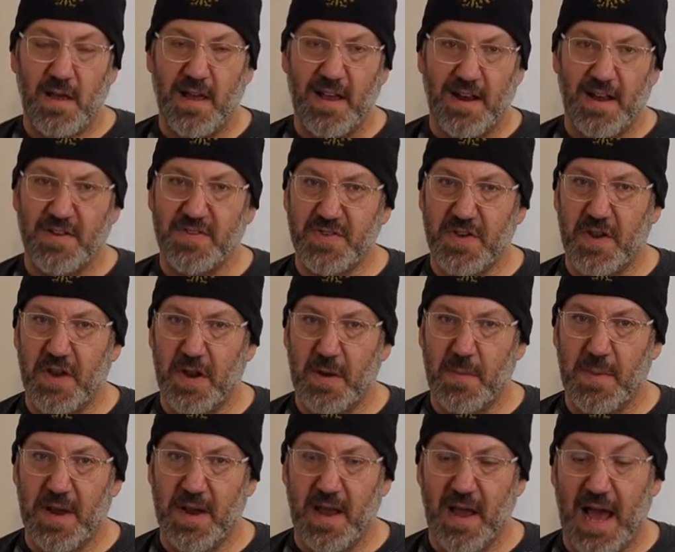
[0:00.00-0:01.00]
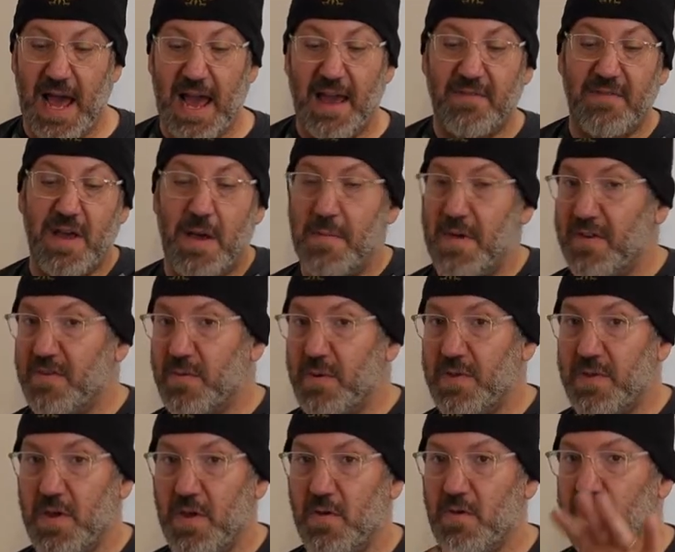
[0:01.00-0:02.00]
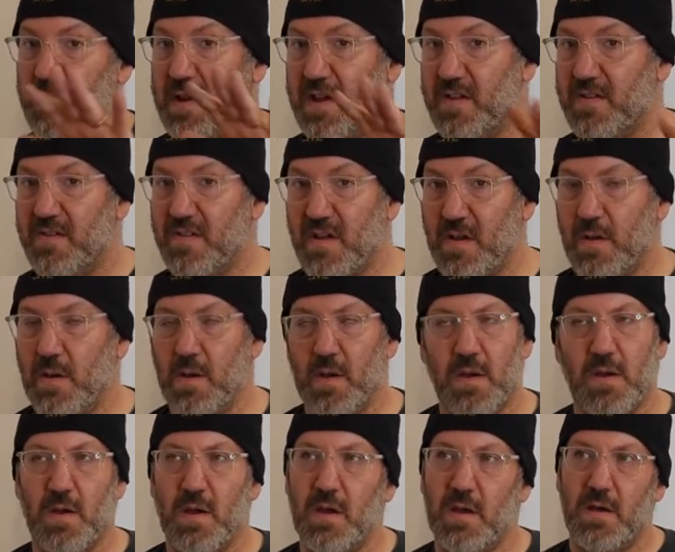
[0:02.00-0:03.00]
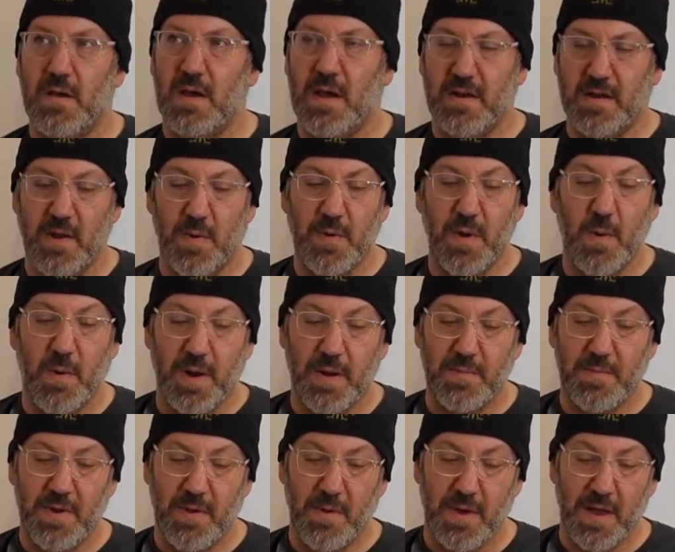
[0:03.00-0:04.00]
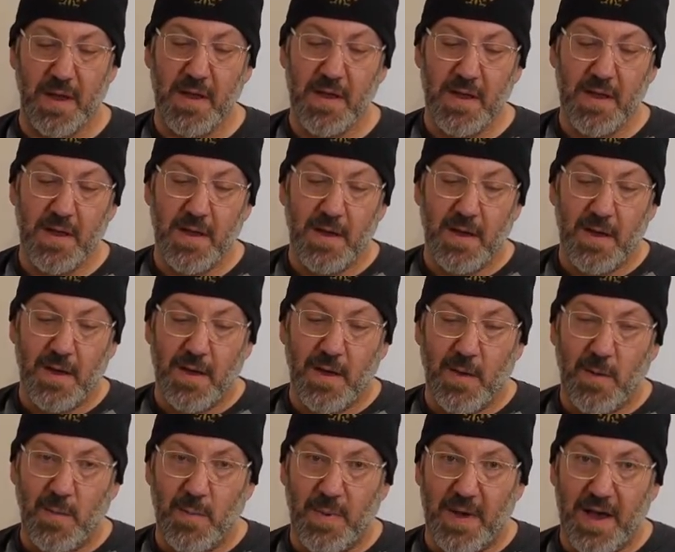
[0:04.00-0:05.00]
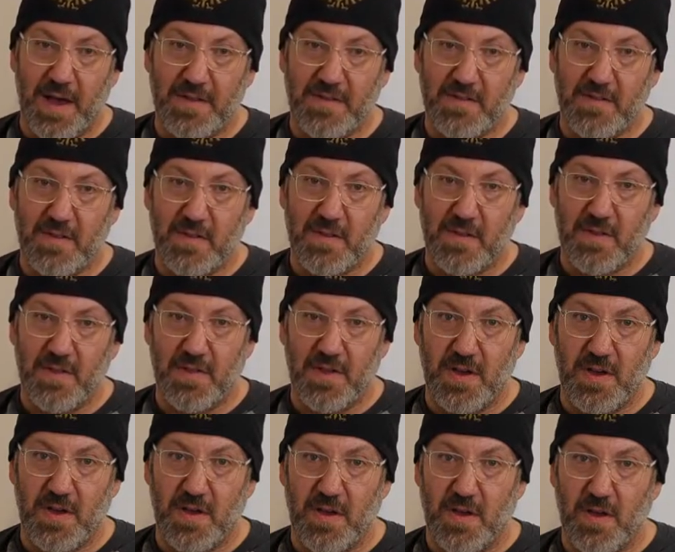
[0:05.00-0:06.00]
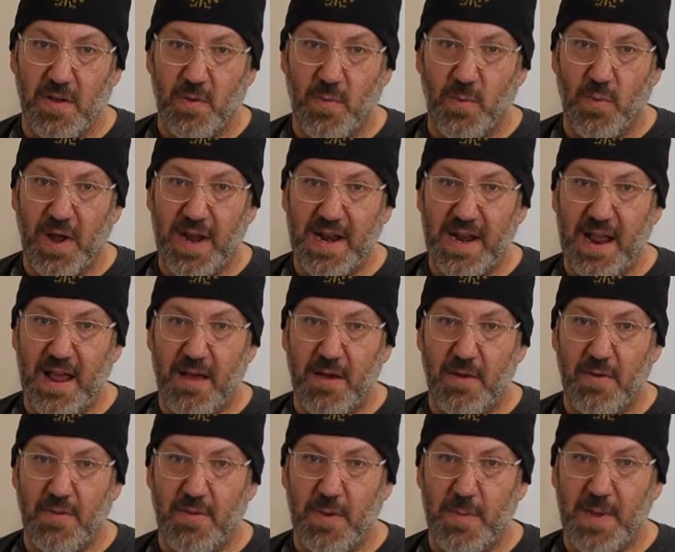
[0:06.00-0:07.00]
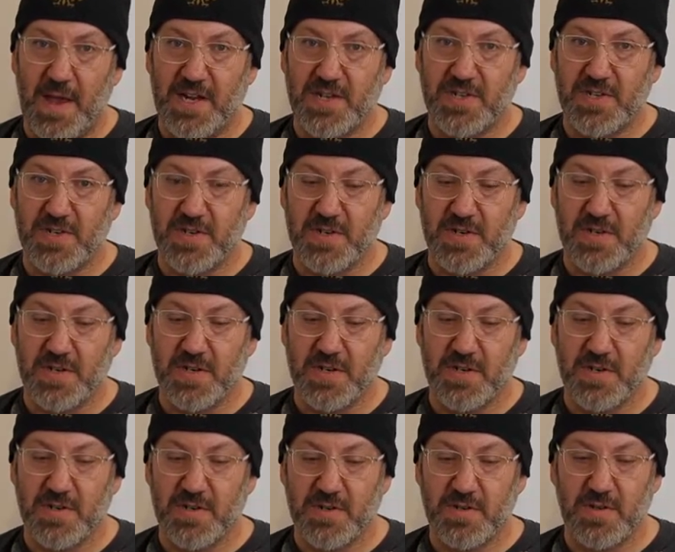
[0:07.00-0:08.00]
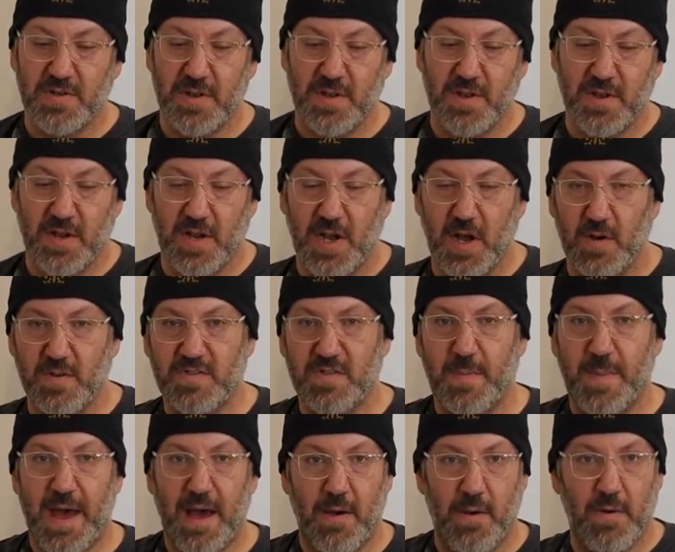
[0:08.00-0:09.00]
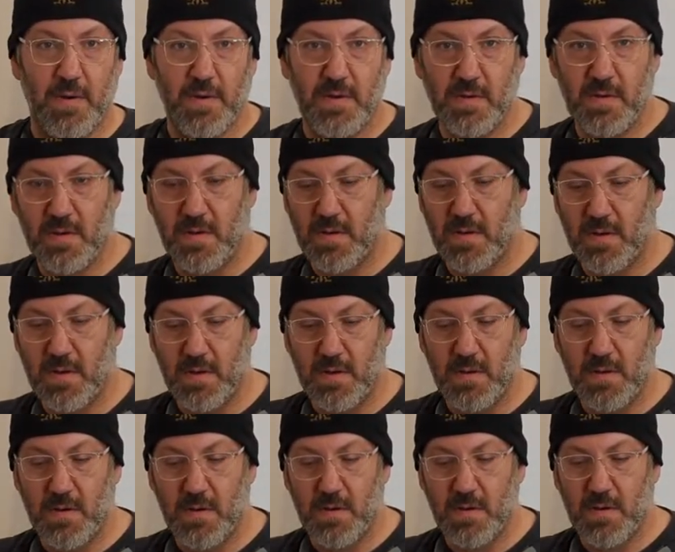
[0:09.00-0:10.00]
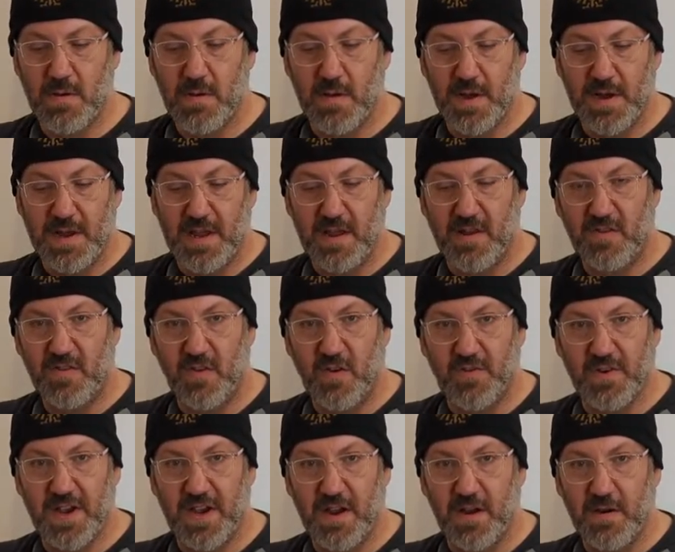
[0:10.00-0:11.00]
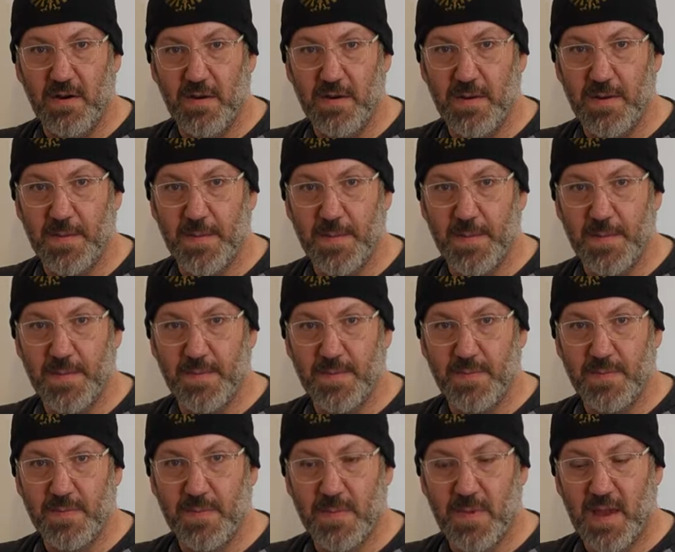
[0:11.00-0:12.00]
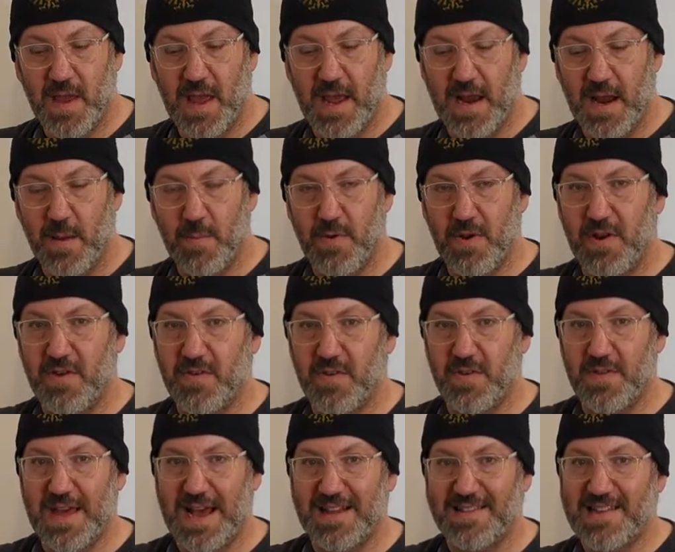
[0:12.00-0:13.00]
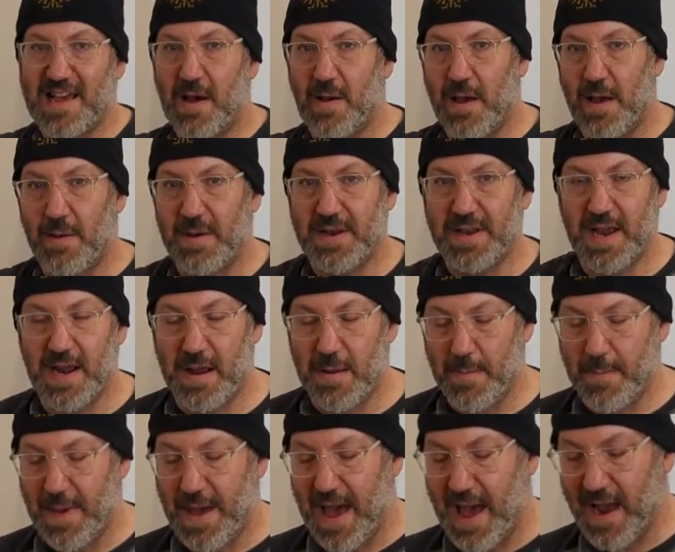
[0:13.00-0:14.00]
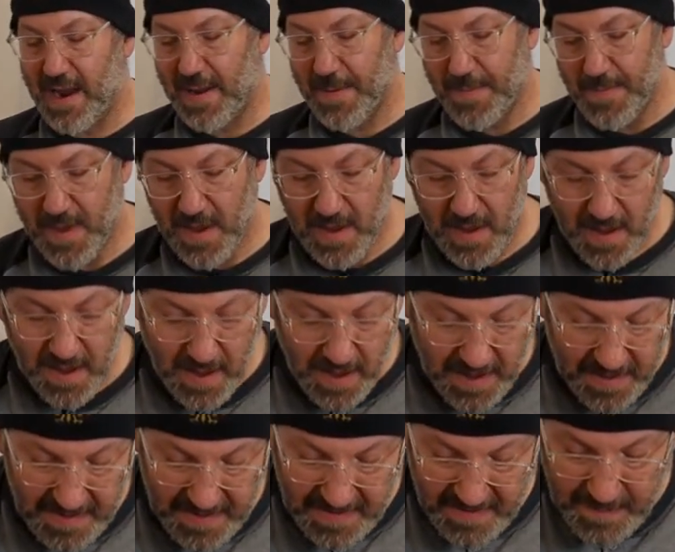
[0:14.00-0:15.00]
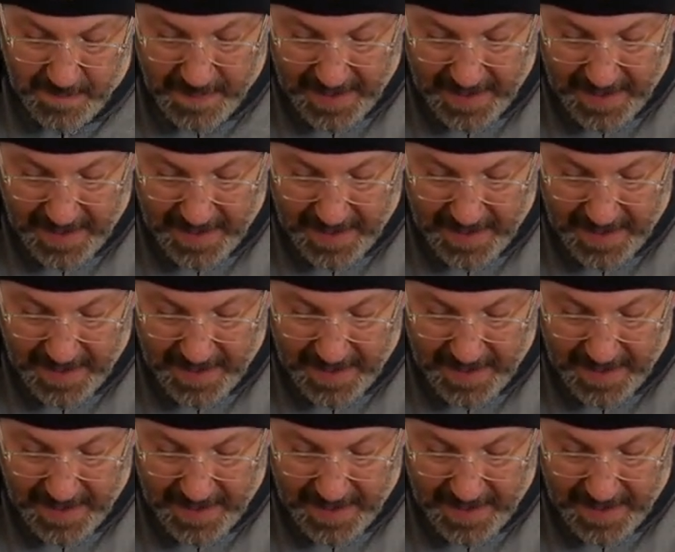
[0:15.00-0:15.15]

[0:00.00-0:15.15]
and I'll show you in a minute, I have not messed with those because I don't know what I'm doing, but the right now the picture goes about an inch over here, and I'm pretty sure that's how I would get it back. These